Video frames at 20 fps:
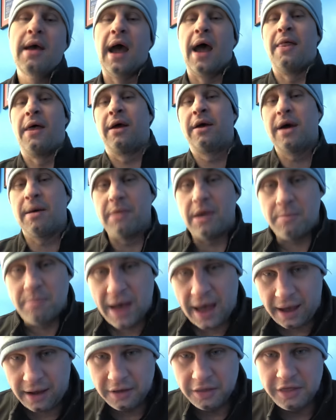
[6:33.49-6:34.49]
and then coming
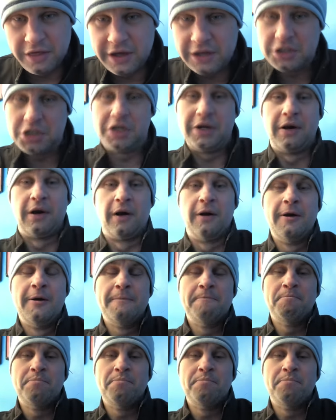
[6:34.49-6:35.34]
back this year